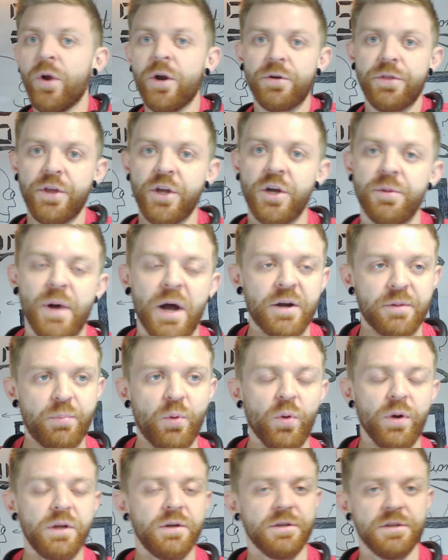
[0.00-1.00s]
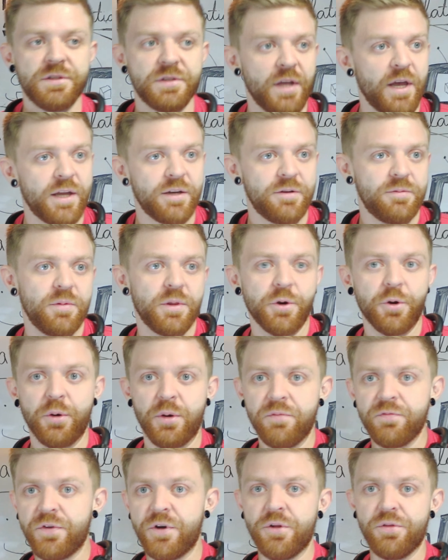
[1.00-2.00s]
But the weird thing about a point is
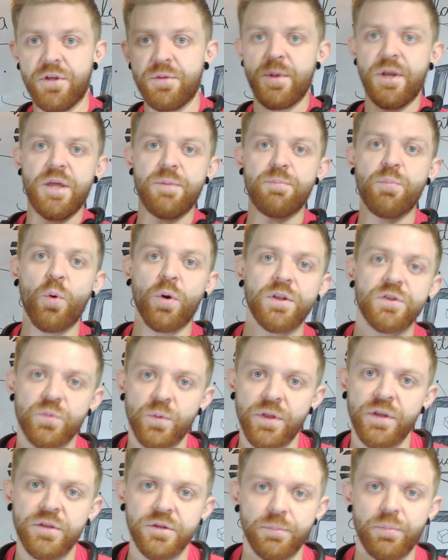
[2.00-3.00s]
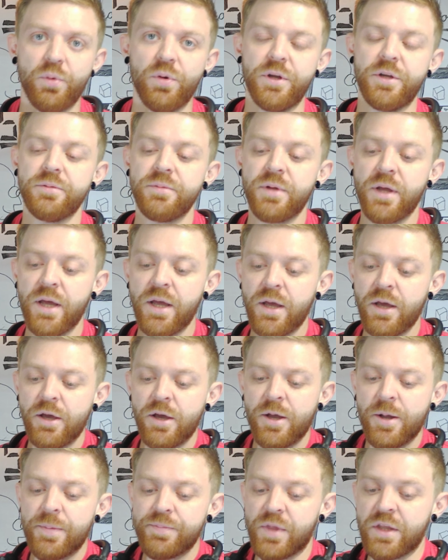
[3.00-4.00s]
that there are infinitely many points within the point.
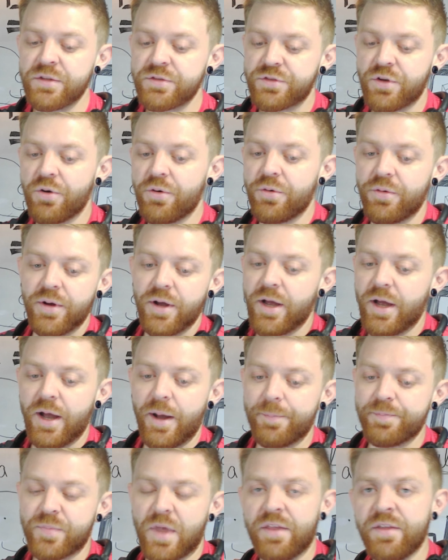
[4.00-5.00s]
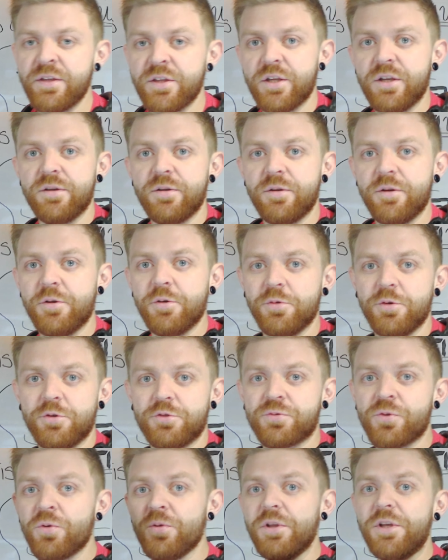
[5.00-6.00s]
And so I think that
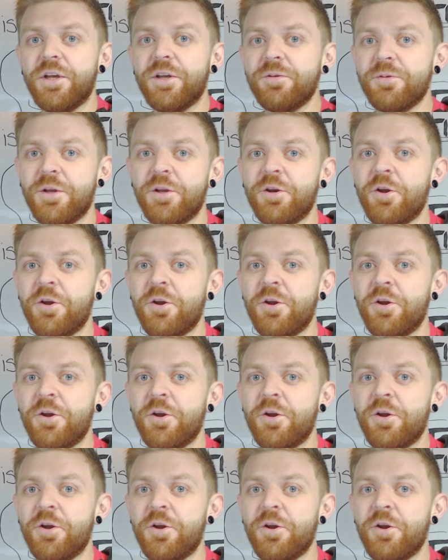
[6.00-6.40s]
truly,